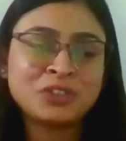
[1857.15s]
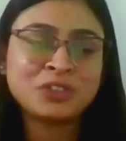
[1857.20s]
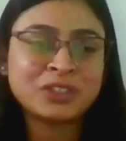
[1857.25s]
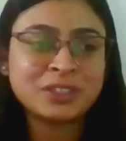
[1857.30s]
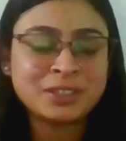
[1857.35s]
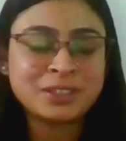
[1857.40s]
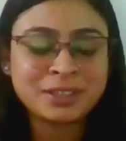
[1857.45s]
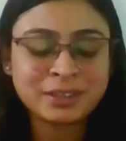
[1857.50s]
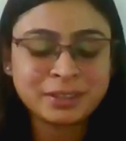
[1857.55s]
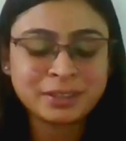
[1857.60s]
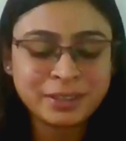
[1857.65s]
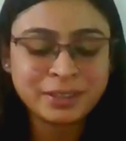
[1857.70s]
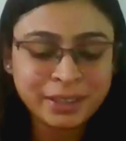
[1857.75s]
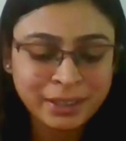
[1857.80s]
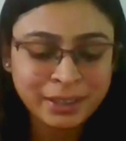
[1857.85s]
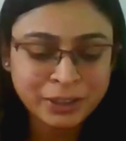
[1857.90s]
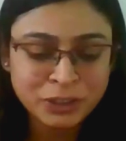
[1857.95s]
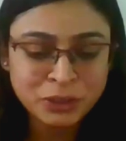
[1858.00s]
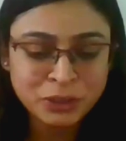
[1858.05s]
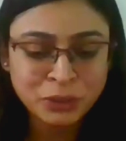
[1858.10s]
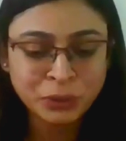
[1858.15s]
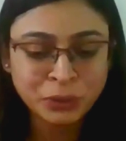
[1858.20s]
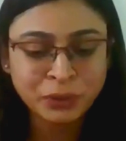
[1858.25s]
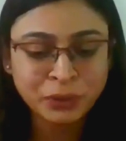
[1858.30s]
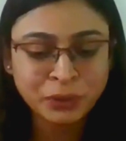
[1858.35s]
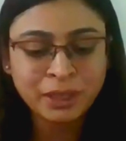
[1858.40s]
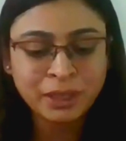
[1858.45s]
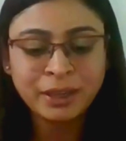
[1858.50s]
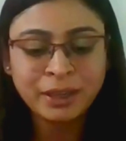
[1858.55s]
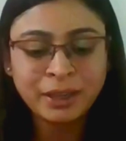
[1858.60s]
just reading a
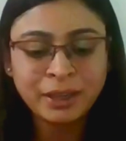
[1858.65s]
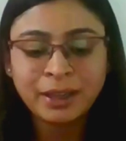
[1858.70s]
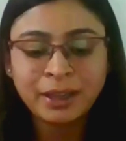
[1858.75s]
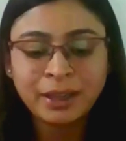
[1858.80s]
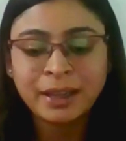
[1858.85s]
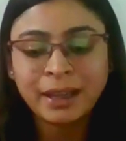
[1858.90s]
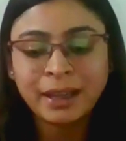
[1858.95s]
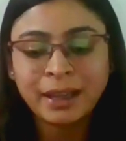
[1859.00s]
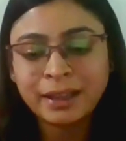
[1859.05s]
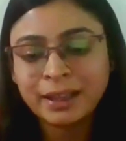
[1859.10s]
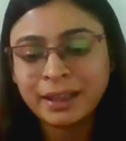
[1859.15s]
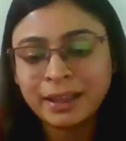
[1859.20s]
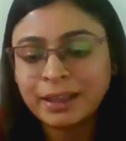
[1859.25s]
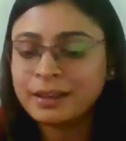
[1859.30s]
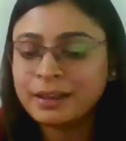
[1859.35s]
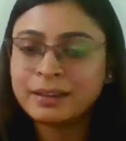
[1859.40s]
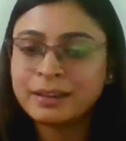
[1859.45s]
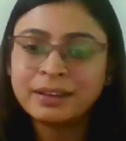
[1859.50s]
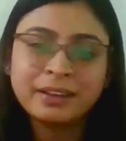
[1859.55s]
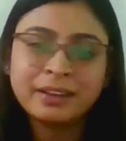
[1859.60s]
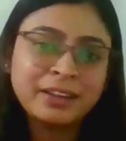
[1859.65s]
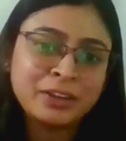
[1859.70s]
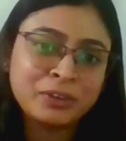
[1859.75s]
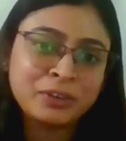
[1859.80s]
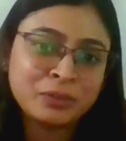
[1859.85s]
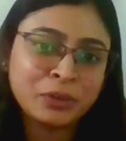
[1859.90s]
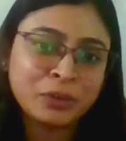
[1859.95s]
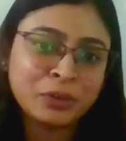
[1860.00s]
story. And then it